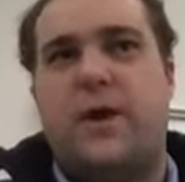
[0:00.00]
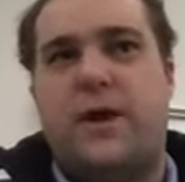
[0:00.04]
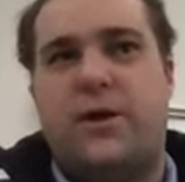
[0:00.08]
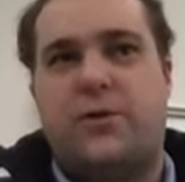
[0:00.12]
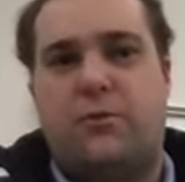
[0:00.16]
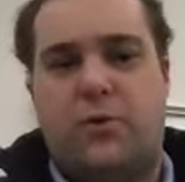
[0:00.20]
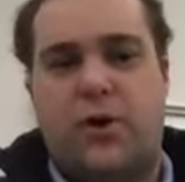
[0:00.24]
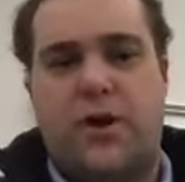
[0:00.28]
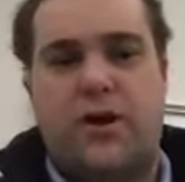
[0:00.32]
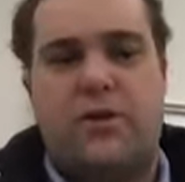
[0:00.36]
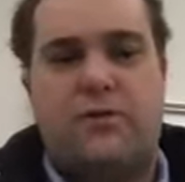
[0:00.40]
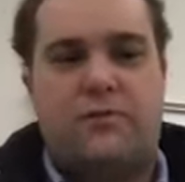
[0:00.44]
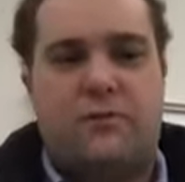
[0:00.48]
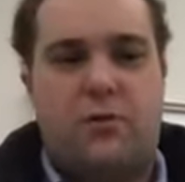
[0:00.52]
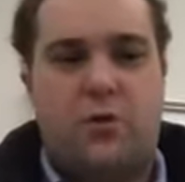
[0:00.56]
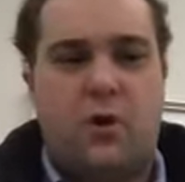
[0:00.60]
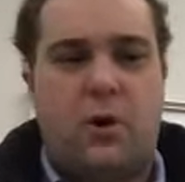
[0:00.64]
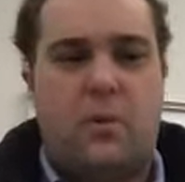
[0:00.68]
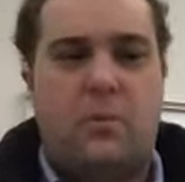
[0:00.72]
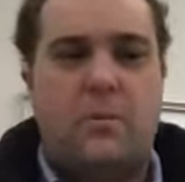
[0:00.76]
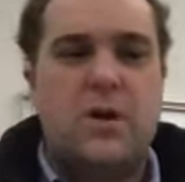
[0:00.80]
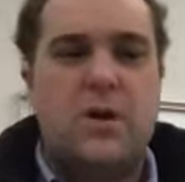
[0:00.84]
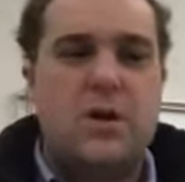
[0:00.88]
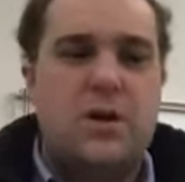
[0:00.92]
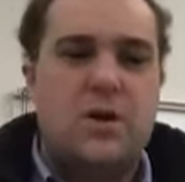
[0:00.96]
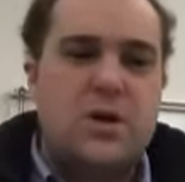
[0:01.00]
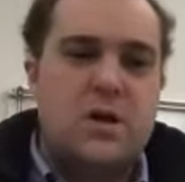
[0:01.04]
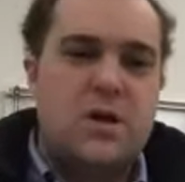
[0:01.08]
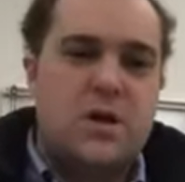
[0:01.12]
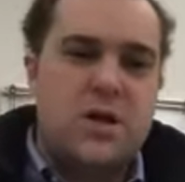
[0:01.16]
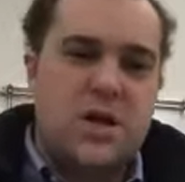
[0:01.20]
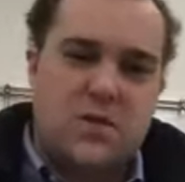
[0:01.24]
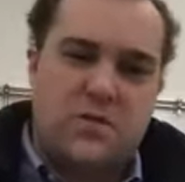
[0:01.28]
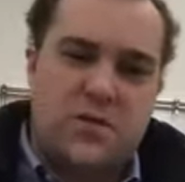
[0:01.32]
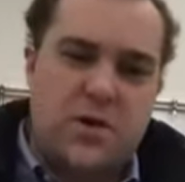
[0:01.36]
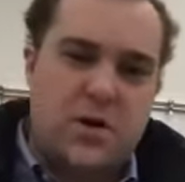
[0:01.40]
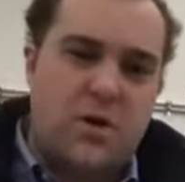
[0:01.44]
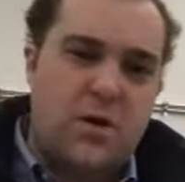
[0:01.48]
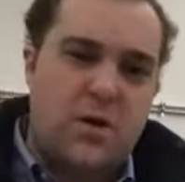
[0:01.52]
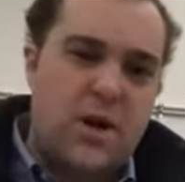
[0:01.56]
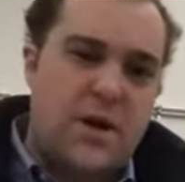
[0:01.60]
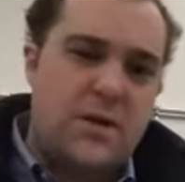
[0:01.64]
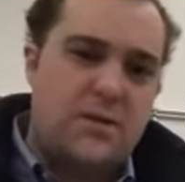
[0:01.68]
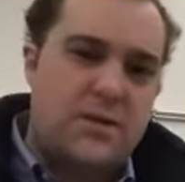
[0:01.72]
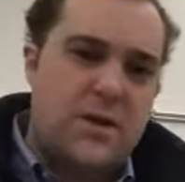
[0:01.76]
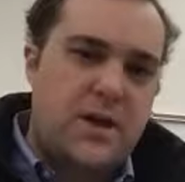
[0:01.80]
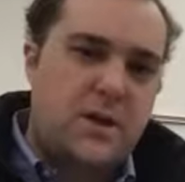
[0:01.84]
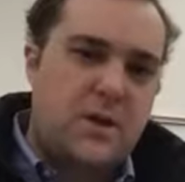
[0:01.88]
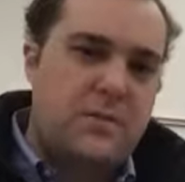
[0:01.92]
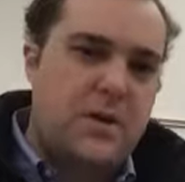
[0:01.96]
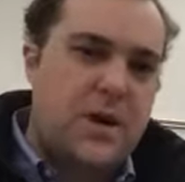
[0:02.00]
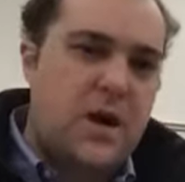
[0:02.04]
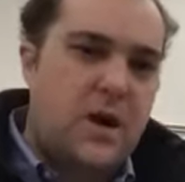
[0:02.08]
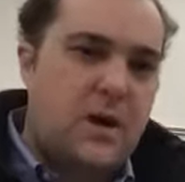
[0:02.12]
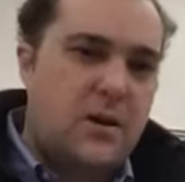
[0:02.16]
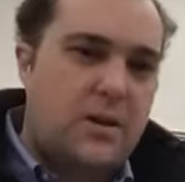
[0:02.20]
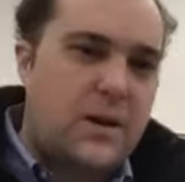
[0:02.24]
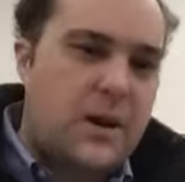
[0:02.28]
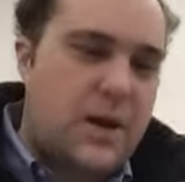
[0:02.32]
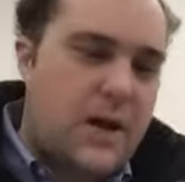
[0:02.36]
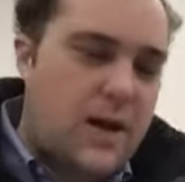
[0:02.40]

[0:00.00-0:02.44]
and ring form. If you know anything about